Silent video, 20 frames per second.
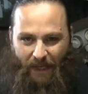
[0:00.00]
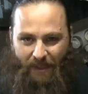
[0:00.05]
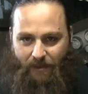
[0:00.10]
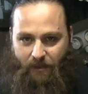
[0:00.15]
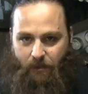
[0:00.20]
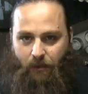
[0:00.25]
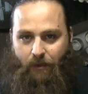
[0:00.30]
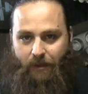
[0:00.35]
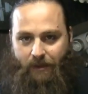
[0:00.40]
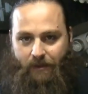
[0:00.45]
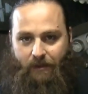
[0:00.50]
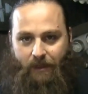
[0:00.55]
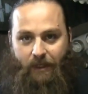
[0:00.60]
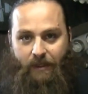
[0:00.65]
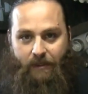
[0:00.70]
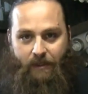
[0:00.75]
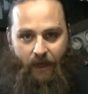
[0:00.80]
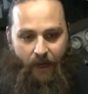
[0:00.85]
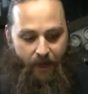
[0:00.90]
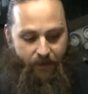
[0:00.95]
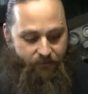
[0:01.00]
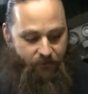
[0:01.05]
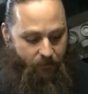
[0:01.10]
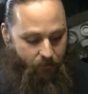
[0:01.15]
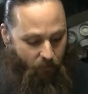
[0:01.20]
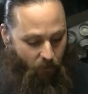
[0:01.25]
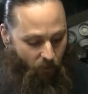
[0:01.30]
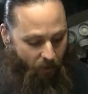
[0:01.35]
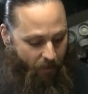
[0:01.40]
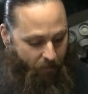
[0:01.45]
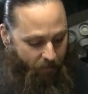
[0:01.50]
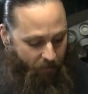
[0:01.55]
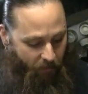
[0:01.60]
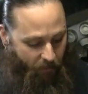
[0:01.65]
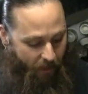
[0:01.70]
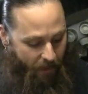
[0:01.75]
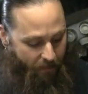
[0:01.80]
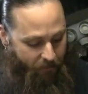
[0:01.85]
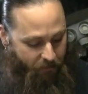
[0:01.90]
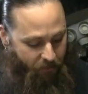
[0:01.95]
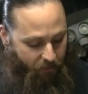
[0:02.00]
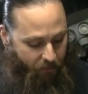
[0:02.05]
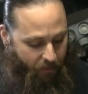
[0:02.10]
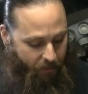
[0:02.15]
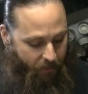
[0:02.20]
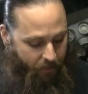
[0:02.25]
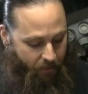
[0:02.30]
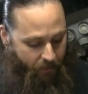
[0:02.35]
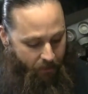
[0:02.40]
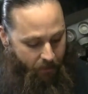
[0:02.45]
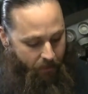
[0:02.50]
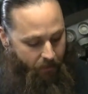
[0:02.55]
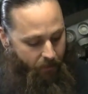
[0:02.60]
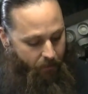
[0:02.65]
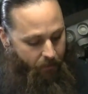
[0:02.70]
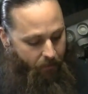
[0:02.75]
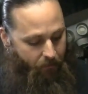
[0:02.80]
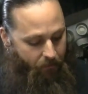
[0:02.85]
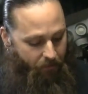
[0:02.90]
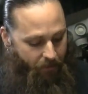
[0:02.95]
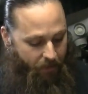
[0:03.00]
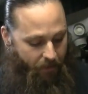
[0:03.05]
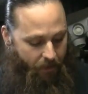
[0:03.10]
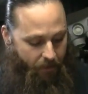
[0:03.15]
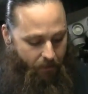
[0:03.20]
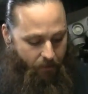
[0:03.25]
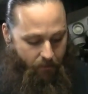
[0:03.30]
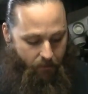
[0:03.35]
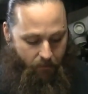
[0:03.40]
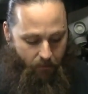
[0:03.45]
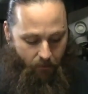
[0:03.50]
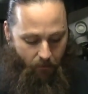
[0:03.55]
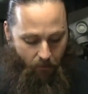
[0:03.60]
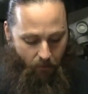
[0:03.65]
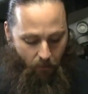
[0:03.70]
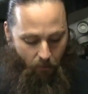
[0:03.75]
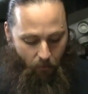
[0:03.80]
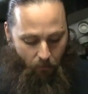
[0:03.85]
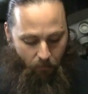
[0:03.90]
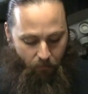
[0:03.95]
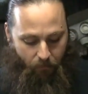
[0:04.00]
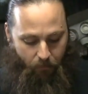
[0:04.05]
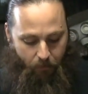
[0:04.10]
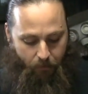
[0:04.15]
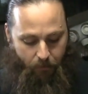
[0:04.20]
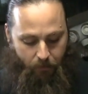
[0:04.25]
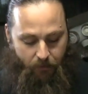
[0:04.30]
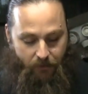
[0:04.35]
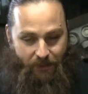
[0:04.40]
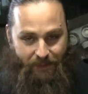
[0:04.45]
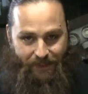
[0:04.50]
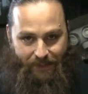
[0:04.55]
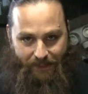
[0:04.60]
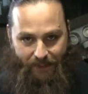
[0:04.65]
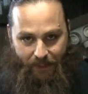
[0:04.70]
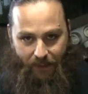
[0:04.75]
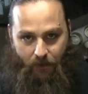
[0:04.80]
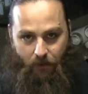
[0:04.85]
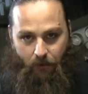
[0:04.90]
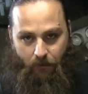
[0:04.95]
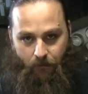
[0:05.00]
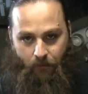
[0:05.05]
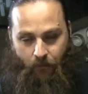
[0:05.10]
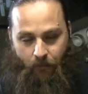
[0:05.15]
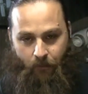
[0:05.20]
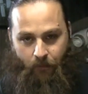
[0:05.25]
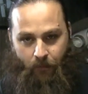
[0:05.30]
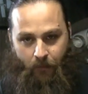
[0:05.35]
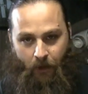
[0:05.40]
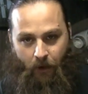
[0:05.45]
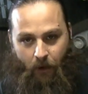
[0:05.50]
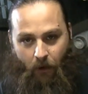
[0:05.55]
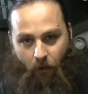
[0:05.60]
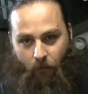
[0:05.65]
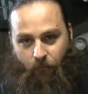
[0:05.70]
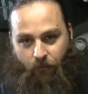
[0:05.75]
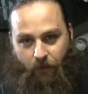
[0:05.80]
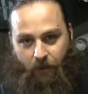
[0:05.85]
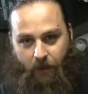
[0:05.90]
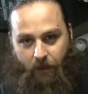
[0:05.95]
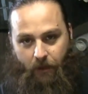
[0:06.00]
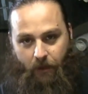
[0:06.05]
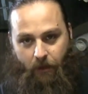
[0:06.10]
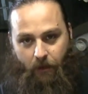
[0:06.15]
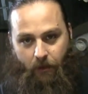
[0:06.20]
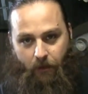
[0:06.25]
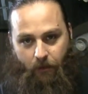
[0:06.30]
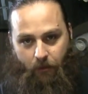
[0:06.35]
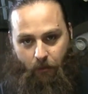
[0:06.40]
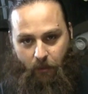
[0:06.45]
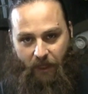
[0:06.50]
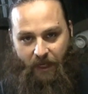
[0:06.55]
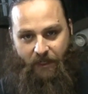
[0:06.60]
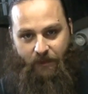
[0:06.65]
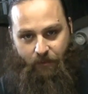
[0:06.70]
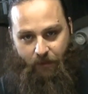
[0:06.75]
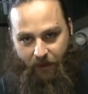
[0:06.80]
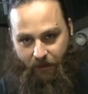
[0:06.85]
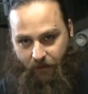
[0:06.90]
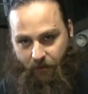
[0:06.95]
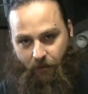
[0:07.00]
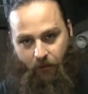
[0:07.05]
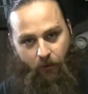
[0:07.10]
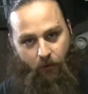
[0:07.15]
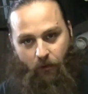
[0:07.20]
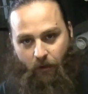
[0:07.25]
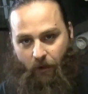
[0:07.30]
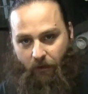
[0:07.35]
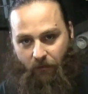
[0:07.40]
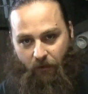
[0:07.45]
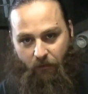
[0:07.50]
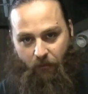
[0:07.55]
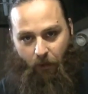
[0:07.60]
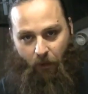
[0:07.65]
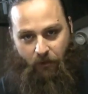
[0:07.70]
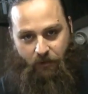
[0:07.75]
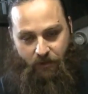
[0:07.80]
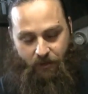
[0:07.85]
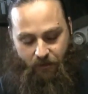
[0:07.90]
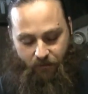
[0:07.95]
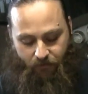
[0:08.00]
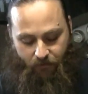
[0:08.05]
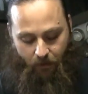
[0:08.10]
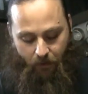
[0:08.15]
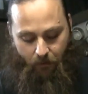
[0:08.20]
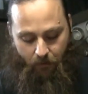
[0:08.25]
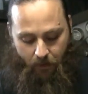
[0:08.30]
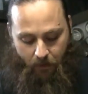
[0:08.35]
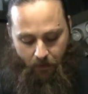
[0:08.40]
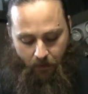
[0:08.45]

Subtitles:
So it does have some grip and grab to it. The hole through your steel, hopefully your blacksmith or whoever you purchase it from